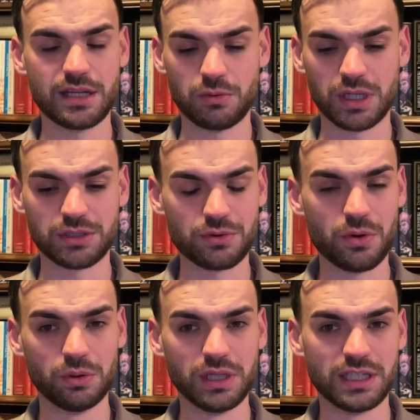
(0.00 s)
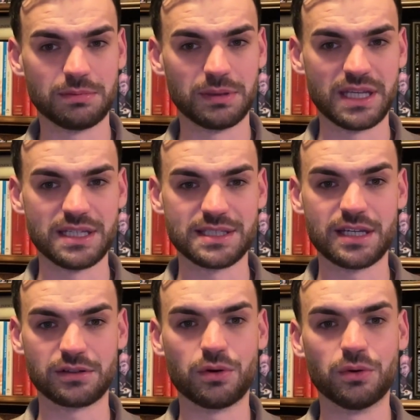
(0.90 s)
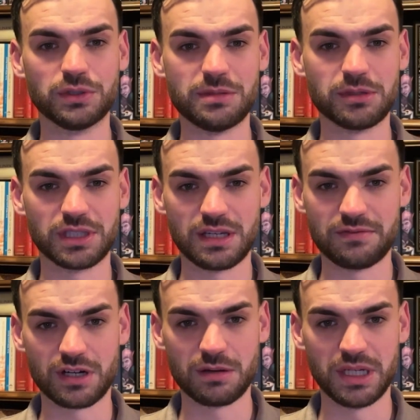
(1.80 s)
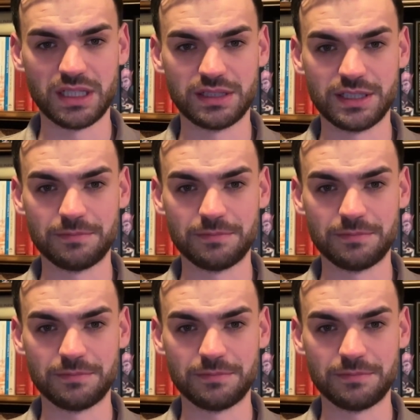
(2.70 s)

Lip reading: and what role it plays in cold email deliverability.